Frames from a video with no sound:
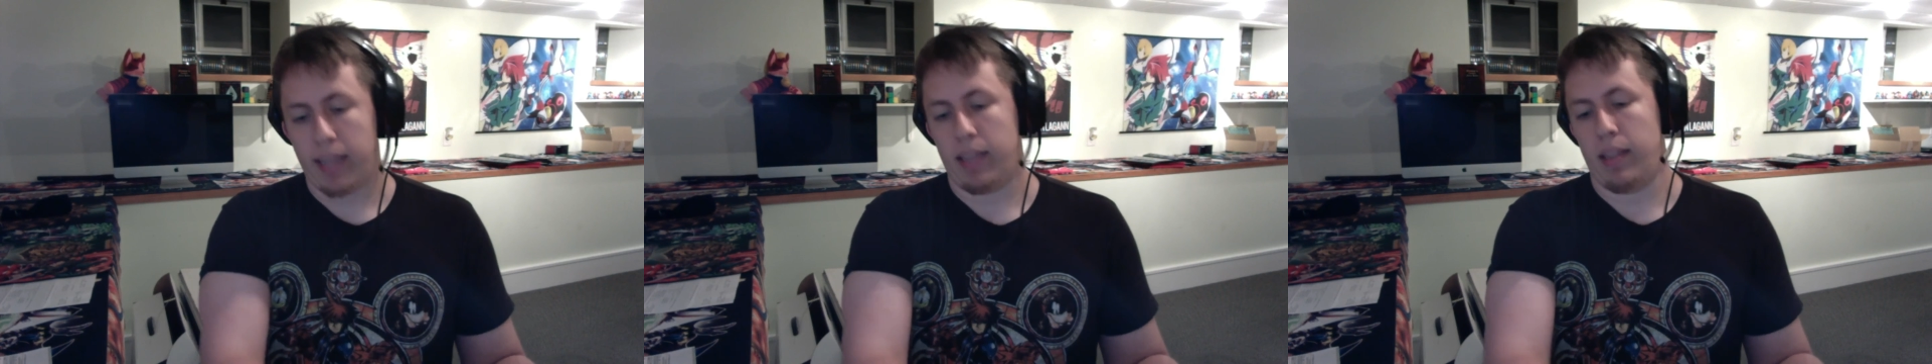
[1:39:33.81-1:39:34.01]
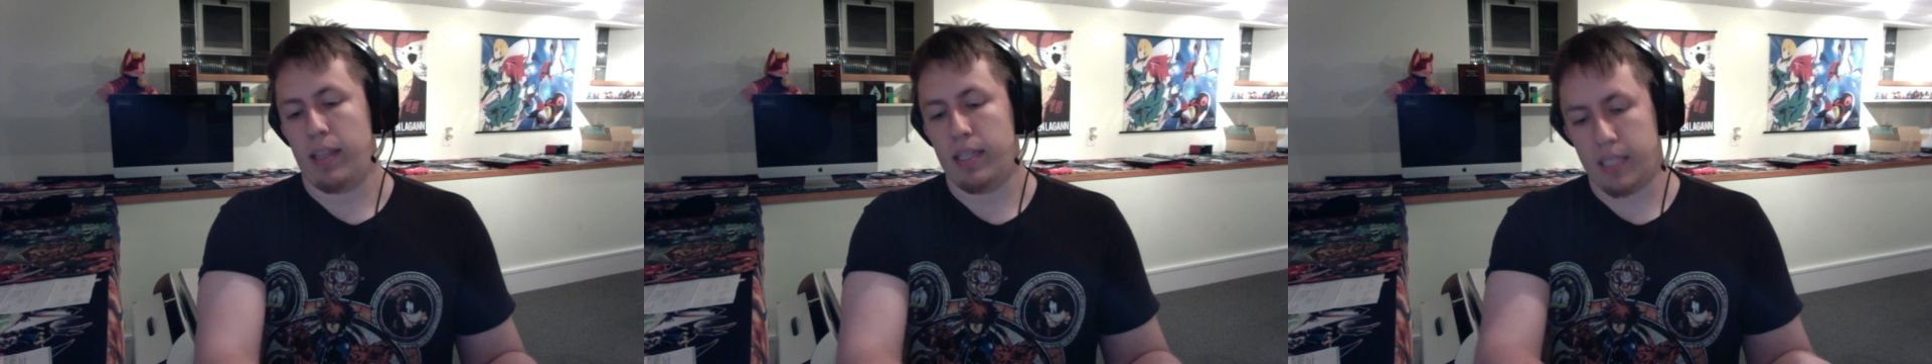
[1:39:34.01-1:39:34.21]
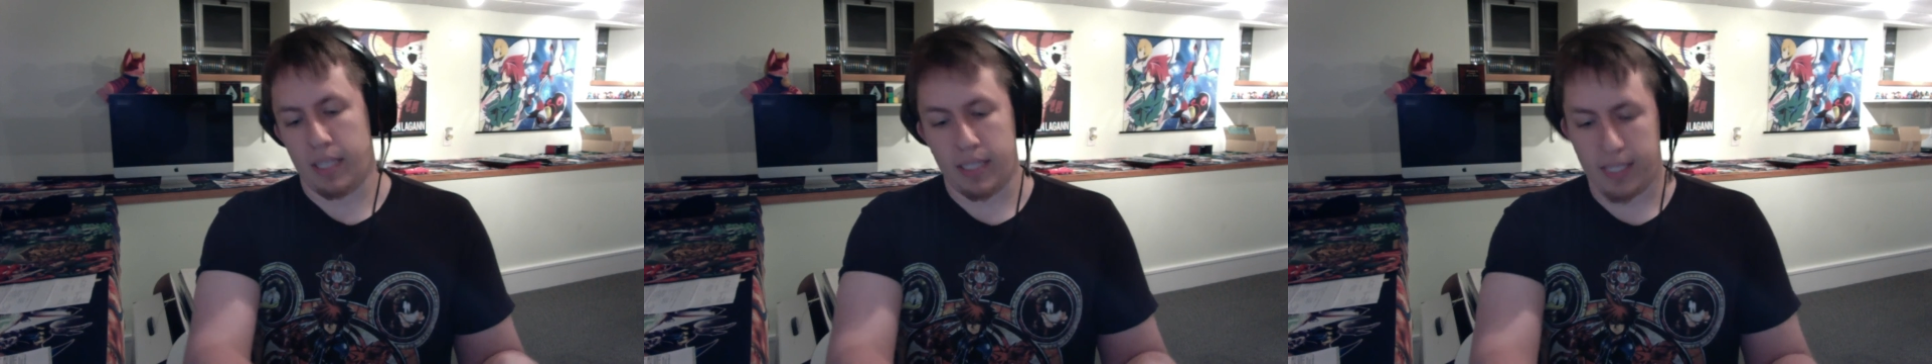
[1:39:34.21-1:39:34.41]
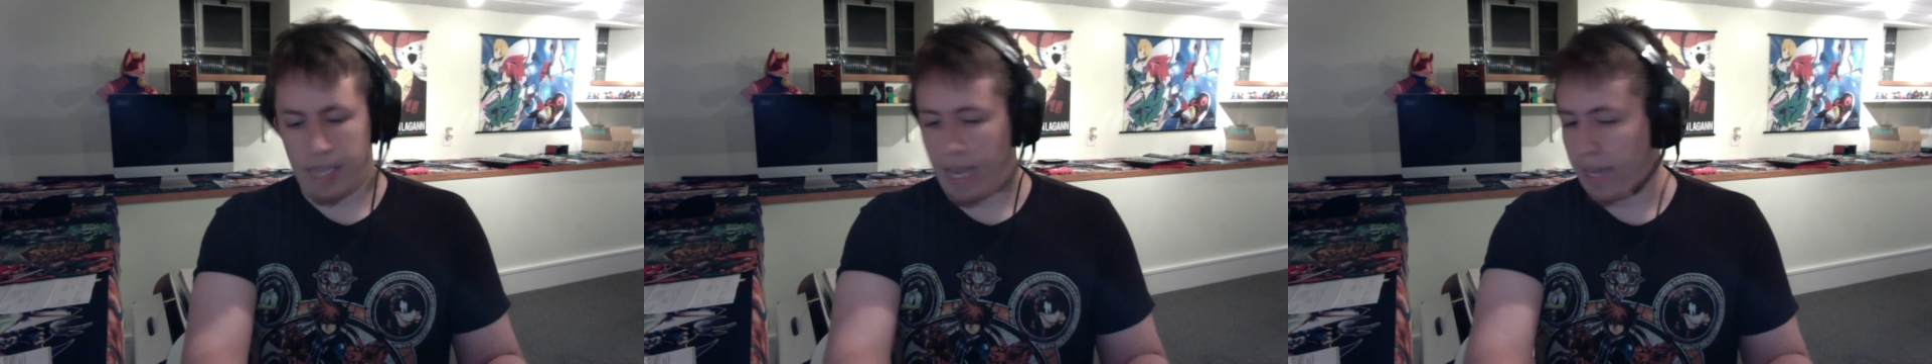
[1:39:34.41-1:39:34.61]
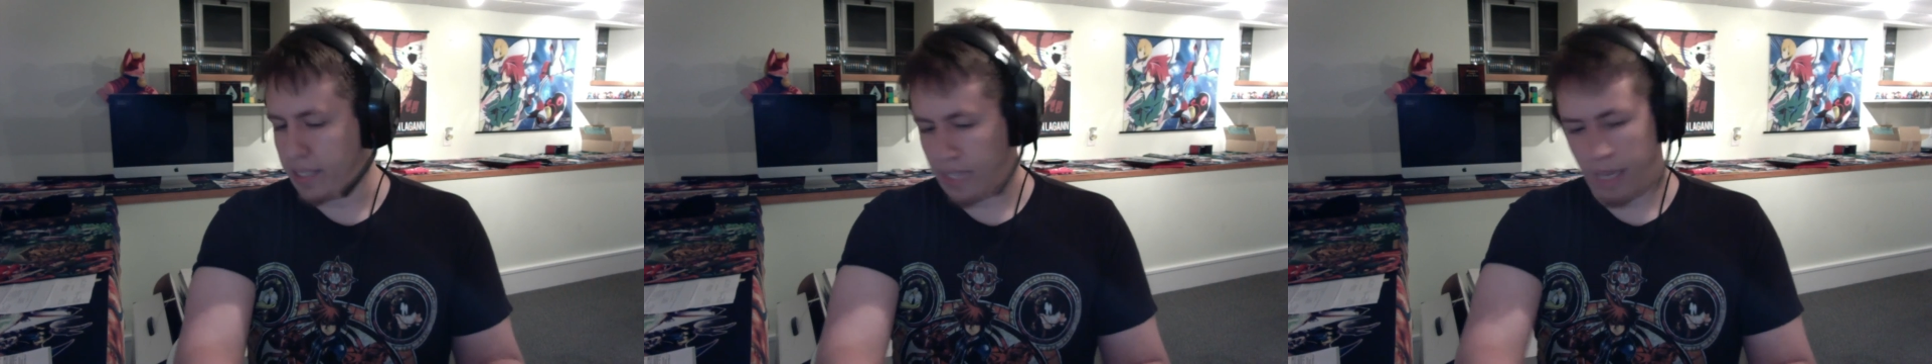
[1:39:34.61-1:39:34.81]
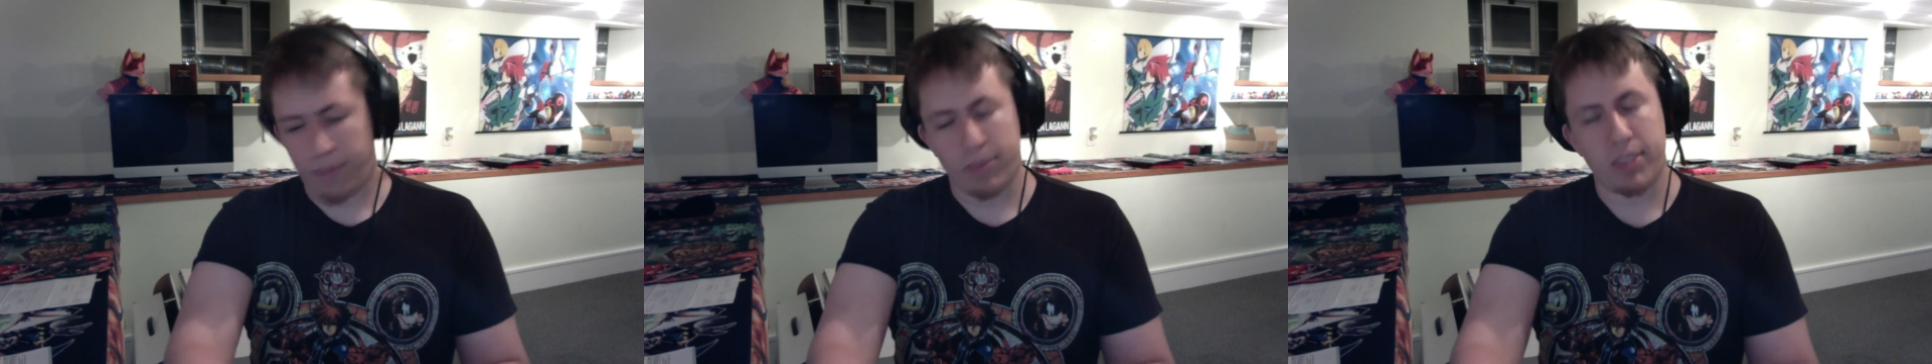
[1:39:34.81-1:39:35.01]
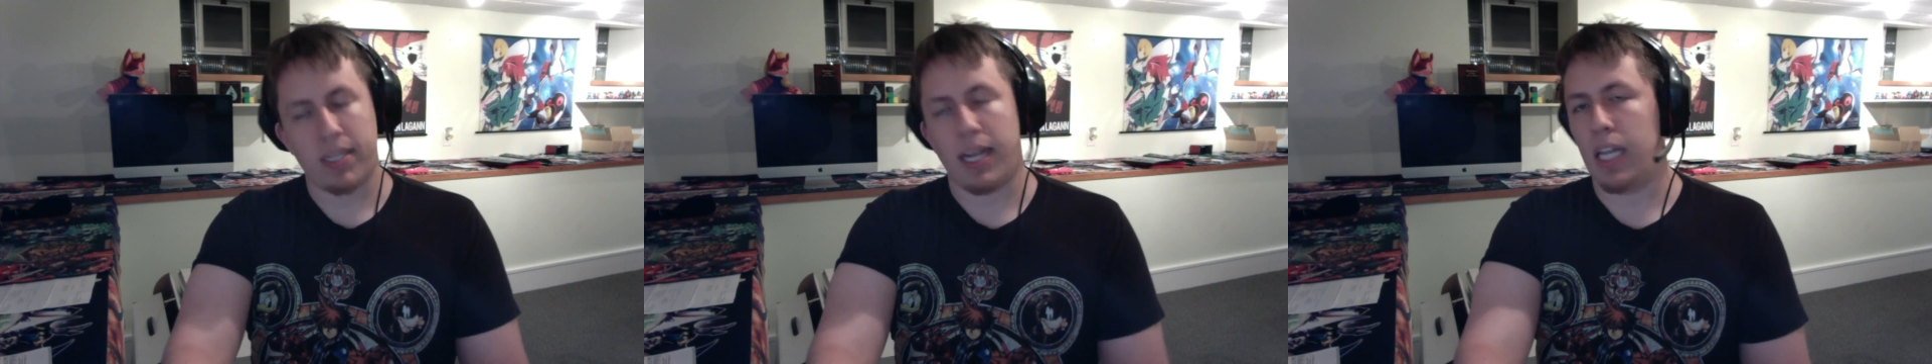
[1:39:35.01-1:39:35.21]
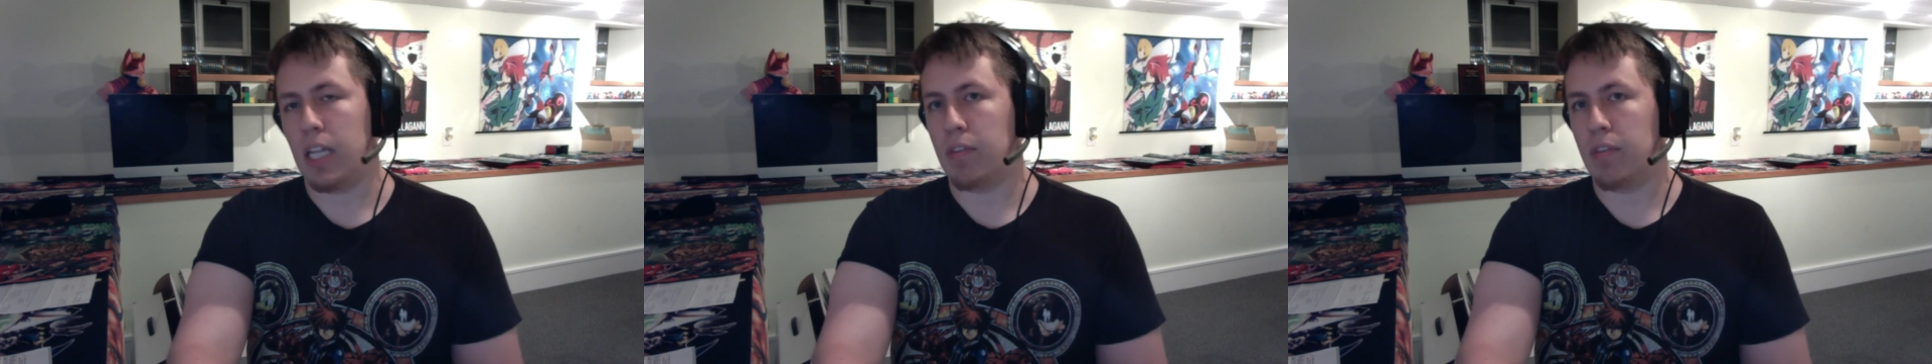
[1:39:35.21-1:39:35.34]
this exact same style of